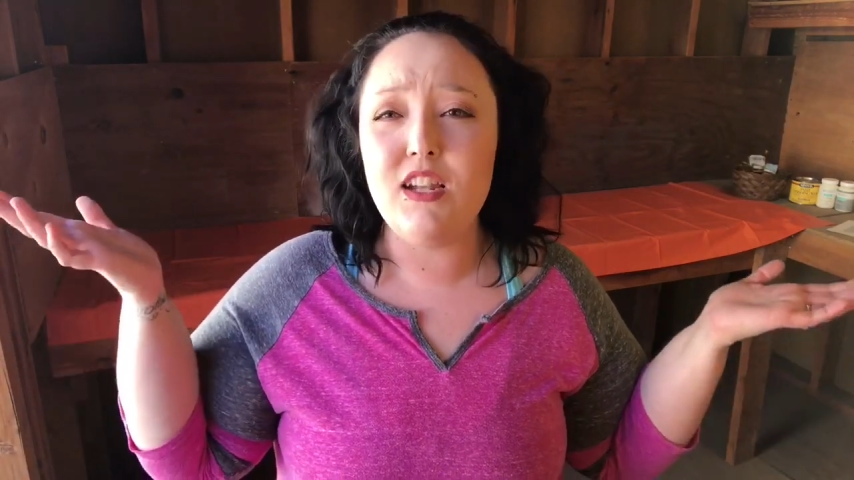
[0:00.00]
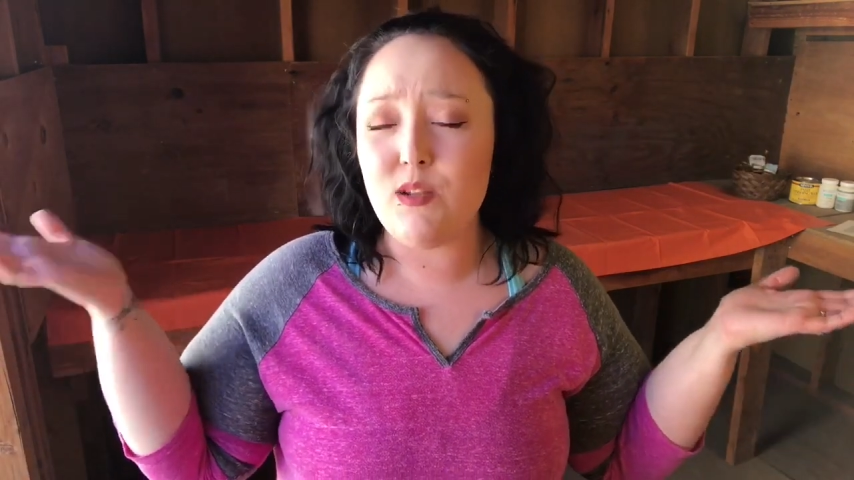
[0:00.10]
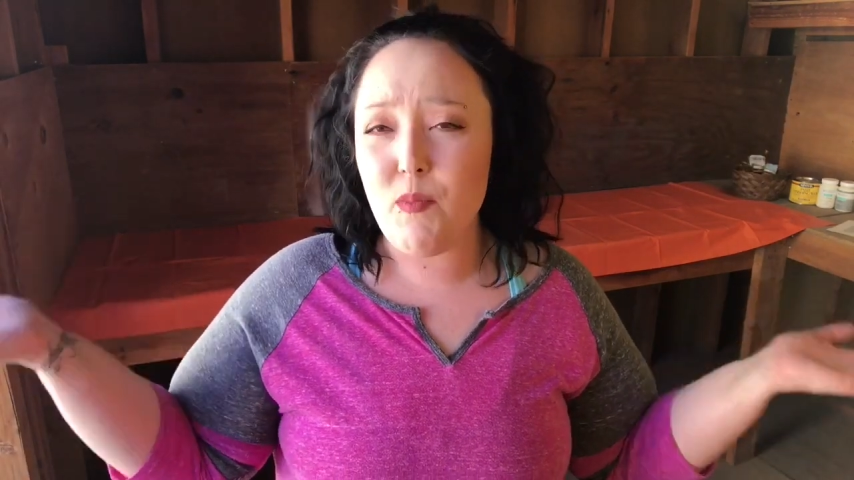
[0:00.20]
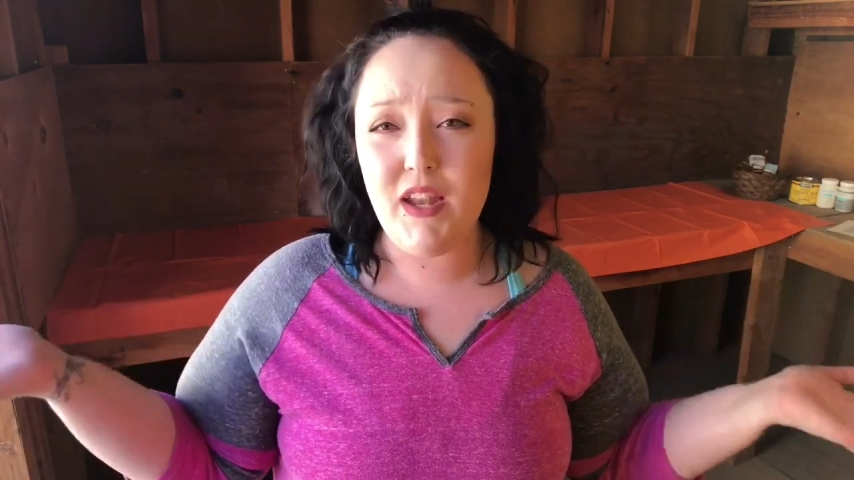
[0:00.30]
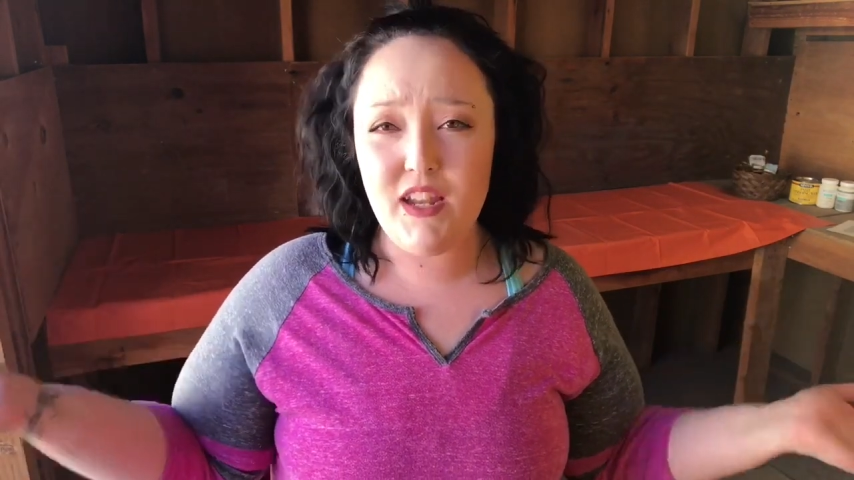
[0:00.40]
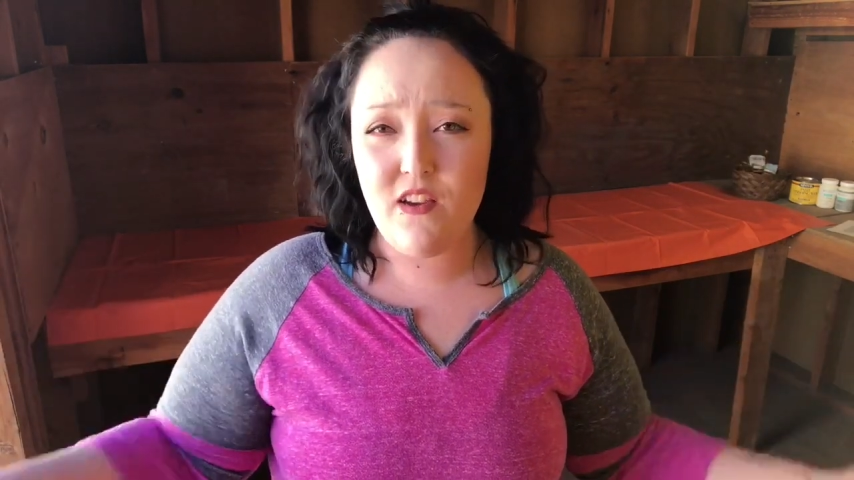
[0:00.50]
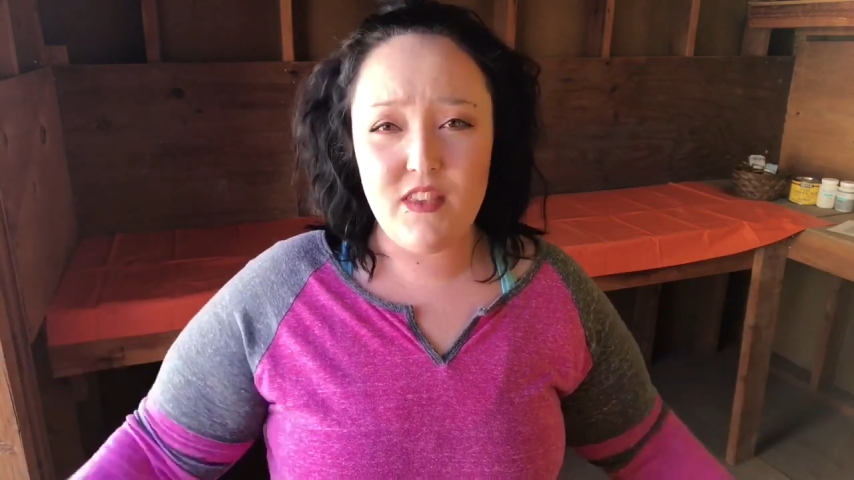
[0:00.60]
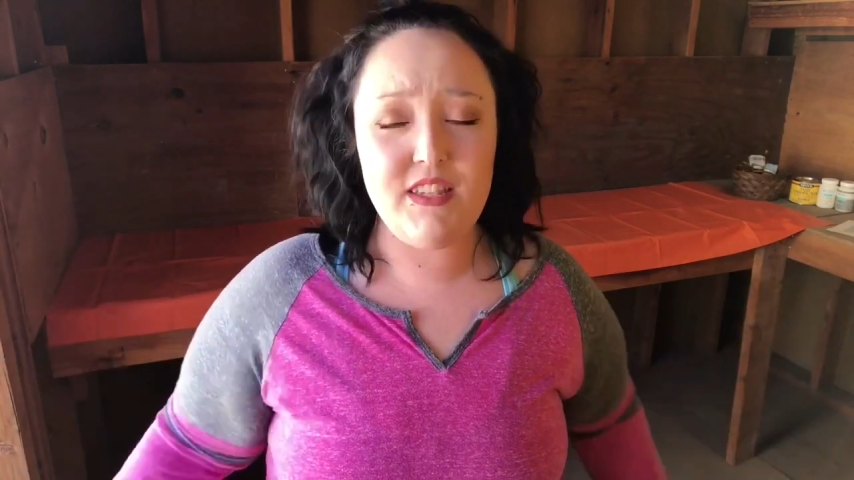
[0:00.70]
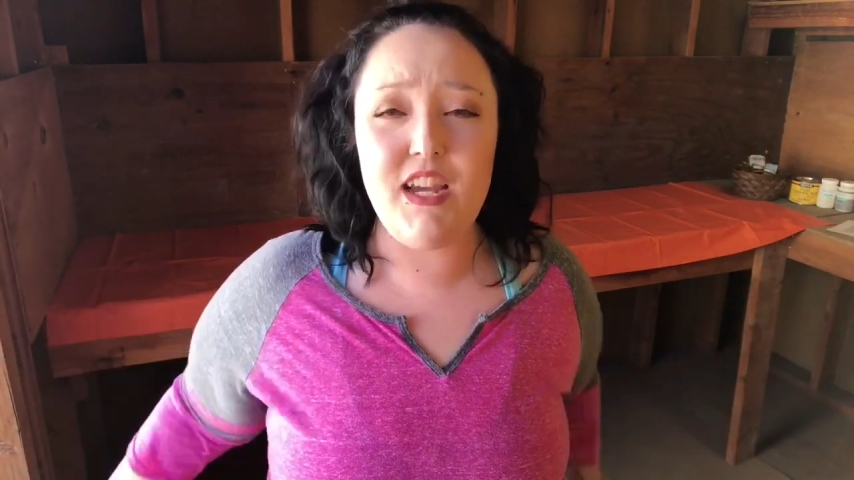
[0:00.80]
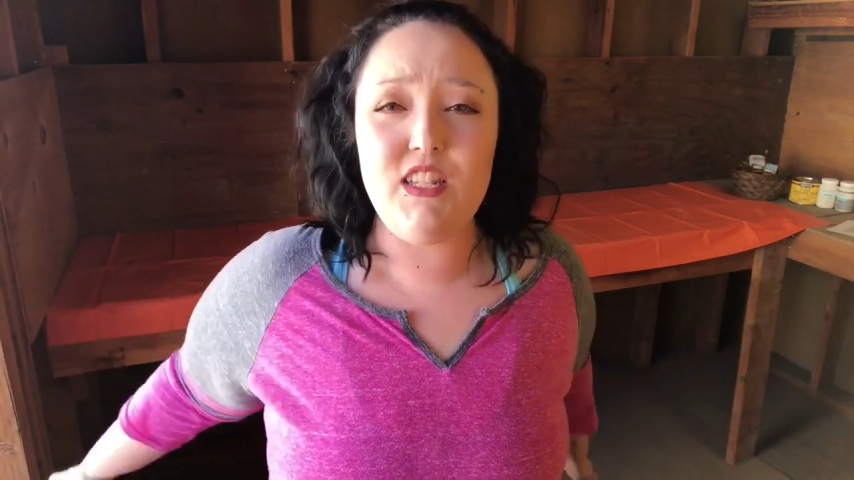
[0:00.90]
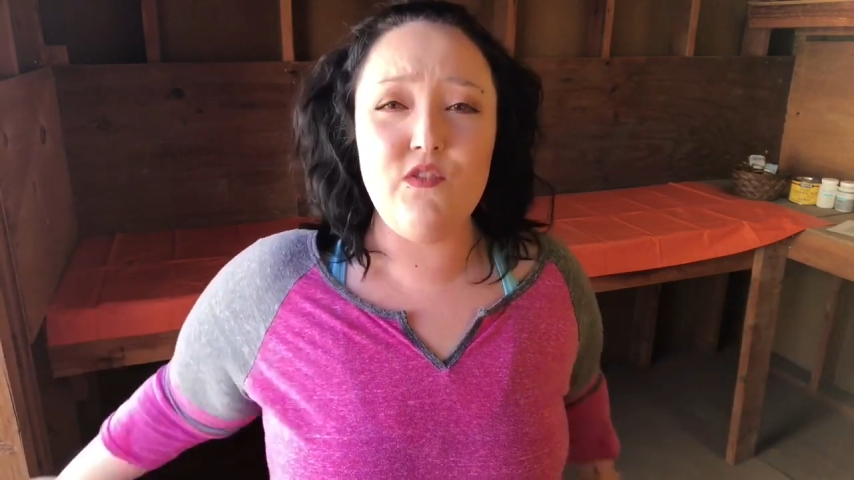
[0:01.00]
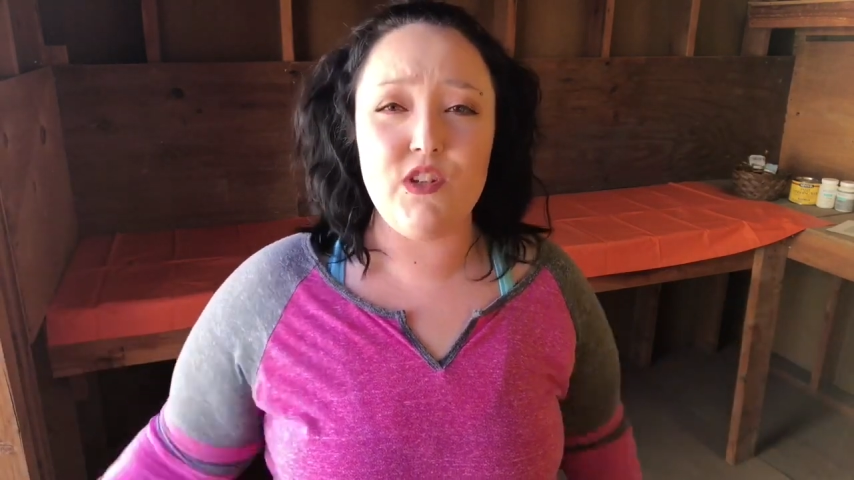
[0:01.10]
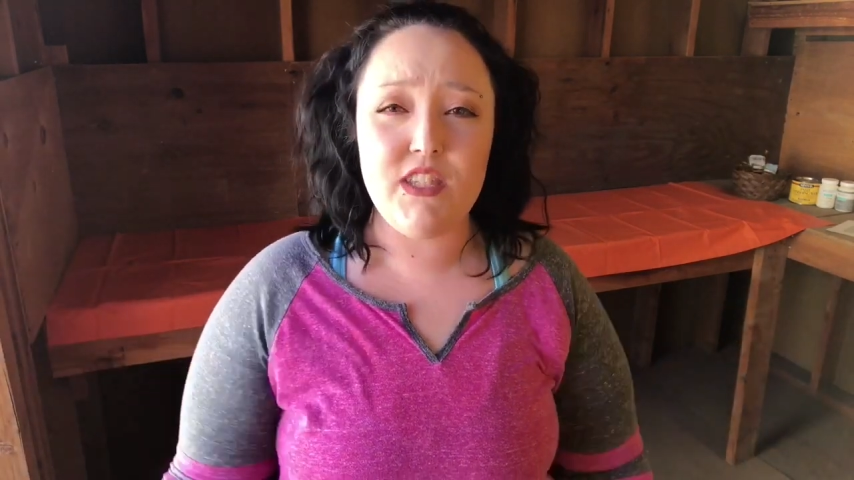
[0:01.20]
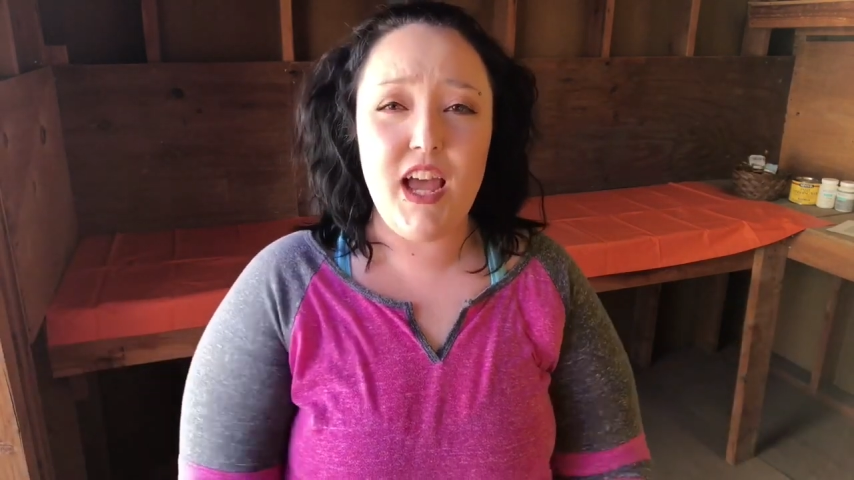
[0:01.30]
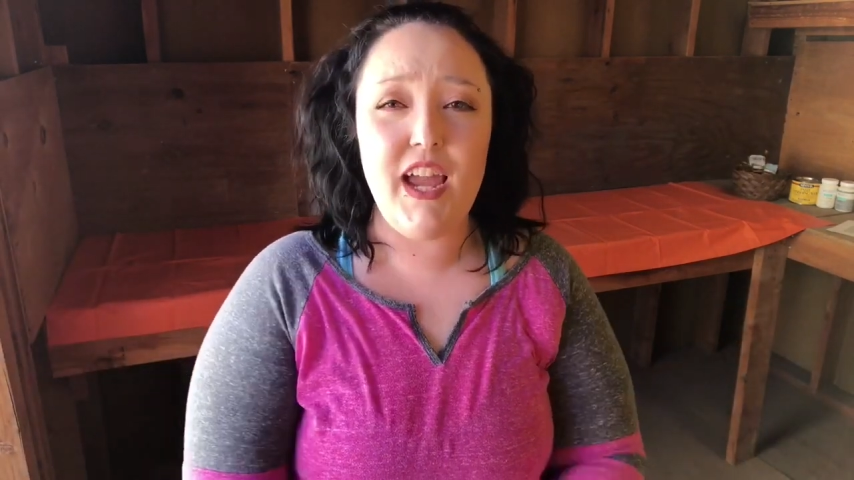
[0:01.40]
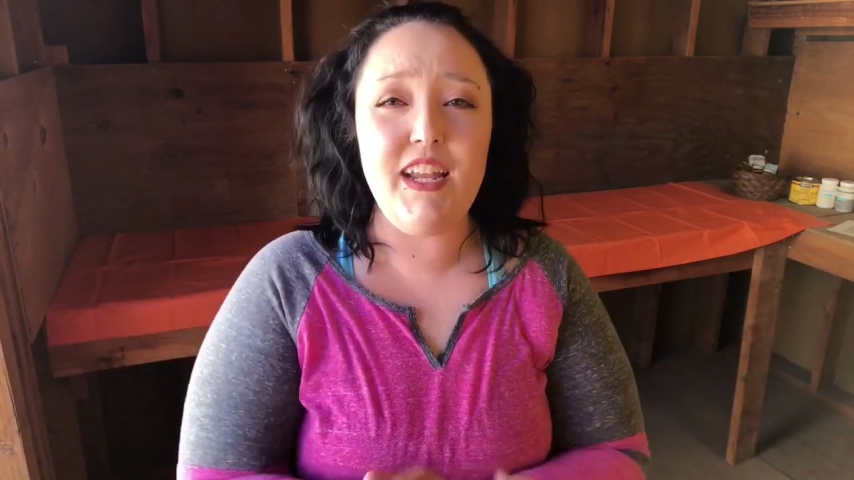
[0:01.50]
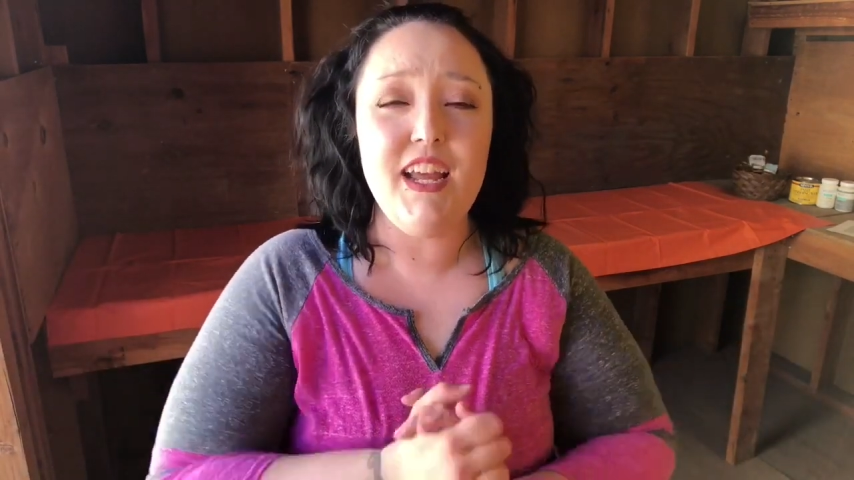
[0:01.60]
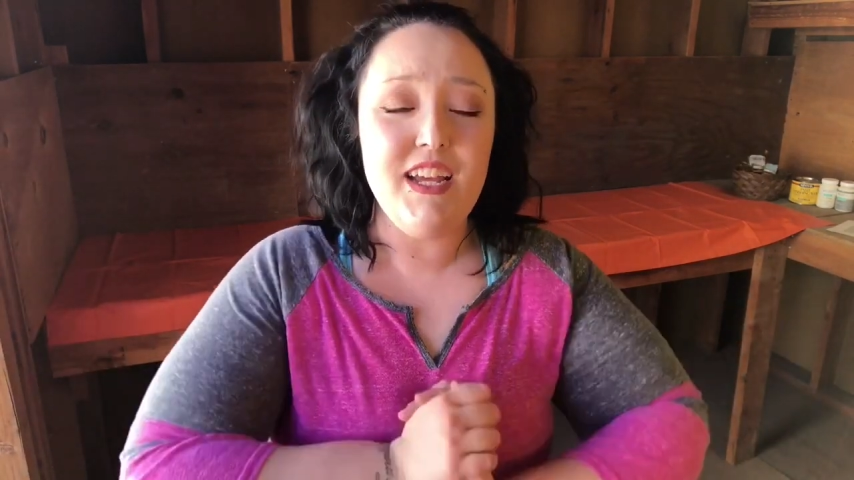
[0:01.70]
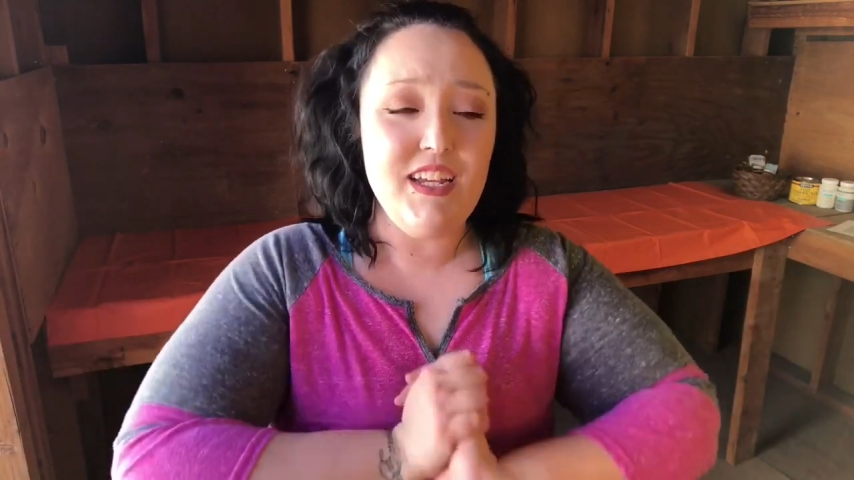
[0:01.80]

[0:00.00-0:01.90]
depending on the size of your sign.